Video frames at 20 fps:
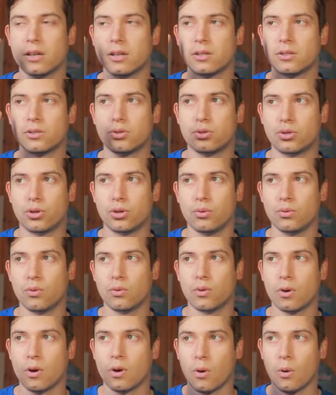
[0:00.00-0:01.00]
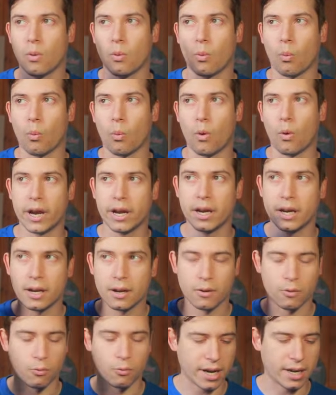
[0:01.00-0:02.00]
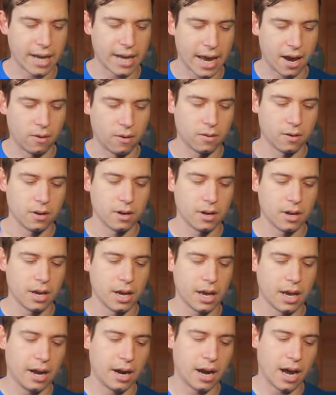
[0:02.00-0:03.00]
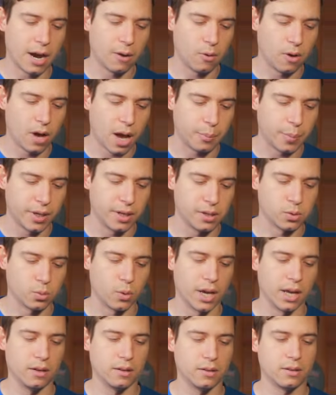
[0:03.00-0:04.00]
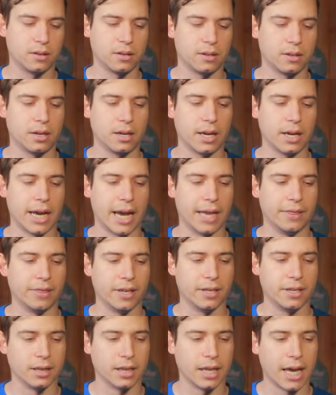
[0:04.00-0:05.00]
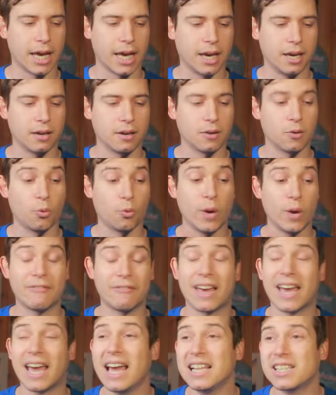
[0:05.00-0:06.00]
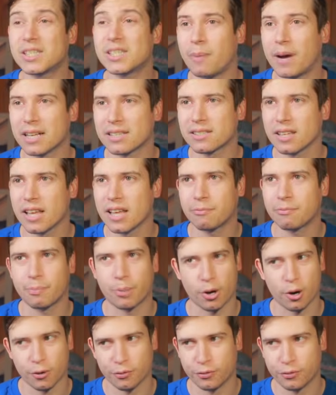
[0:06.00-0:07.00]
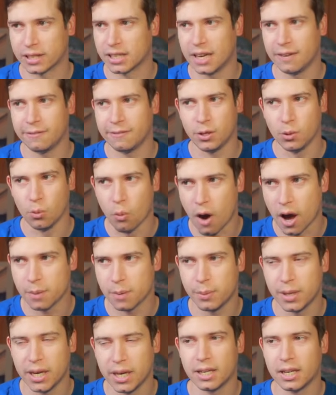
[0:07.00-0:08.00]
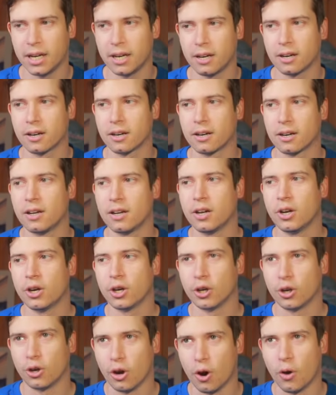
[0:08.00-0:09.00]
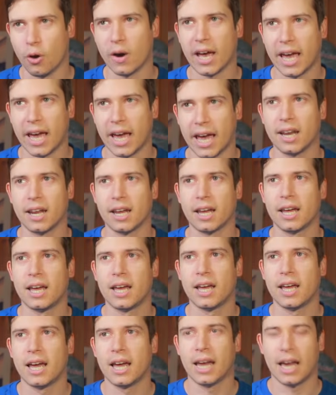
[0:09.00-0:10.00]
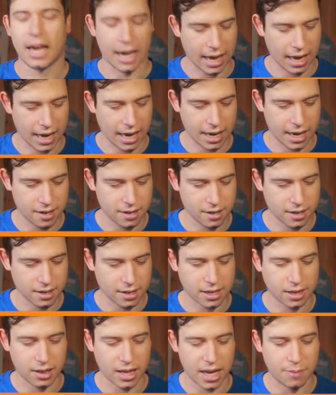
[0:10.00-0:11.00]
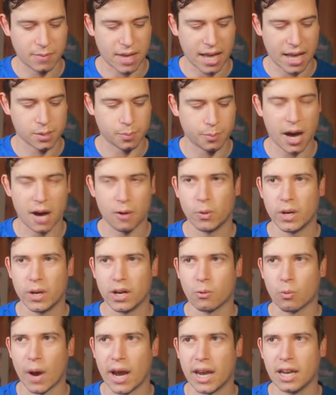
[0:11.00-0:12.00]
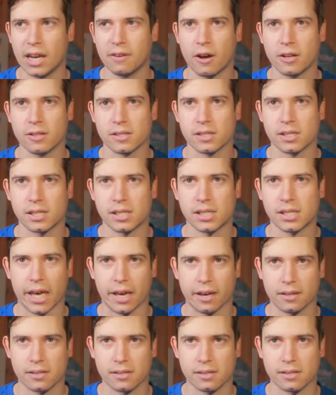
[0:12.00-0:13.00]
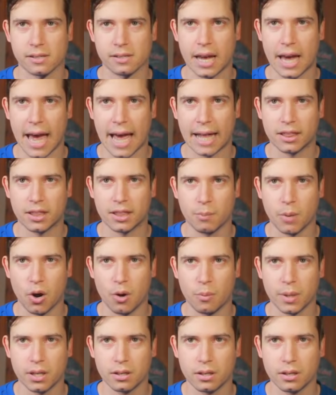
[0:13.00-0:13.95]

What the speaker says: 2, 1 right now, and I will hop in as well. And the delay, we have 8 spots left. Perfect. If you want to be in here, go ahead and claim that spot. We are waiting on 6 at the moment.